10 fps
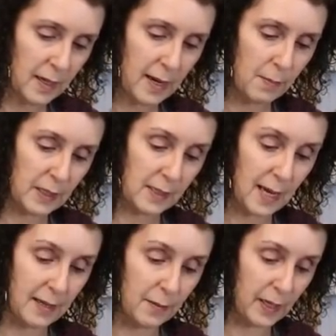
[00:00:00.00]
Now I'm
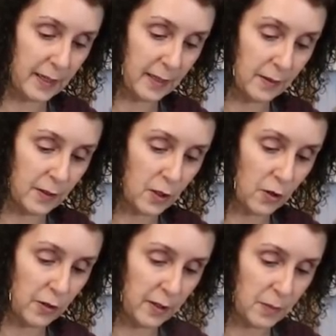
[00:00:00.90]
excited about eating the
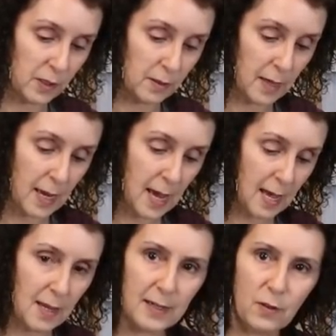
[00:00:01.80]
turnips.
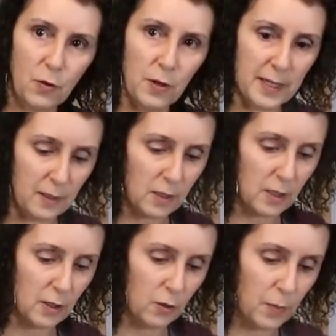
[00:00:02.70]
I like the greens
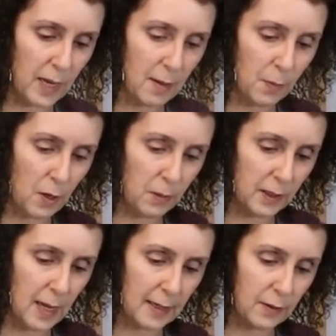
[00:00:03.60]
too, but I probably
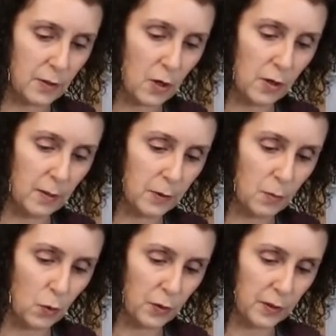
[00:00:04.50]
like the turnips
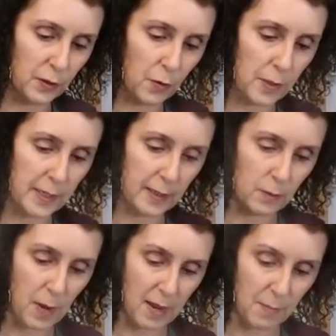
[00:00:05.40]
more than the greens.
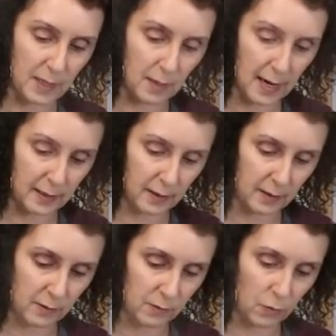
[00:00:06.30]
Matt may like
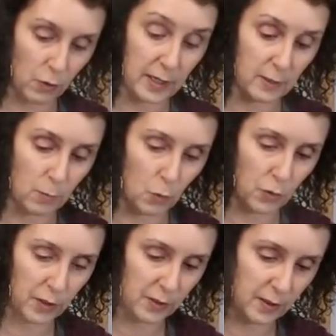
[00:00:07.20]
the greens more
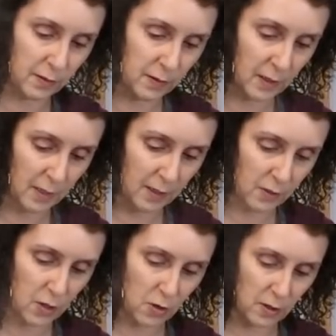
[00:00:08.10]
than the
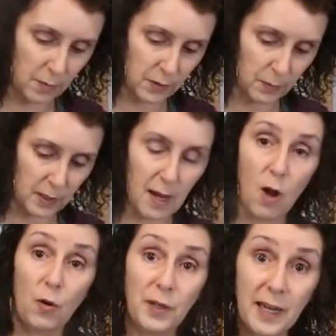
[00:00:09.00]
turnips, but
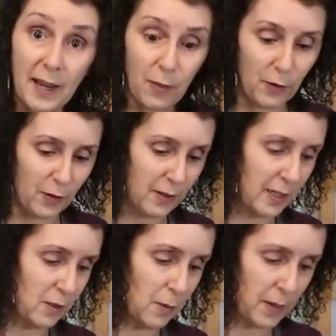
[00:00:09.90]
all together
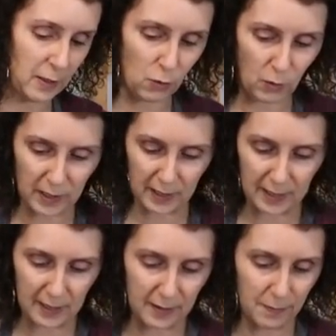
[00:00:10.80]
is the best way to
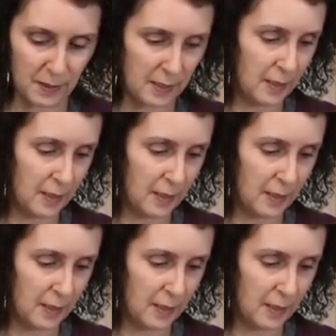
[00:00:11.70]
eat them.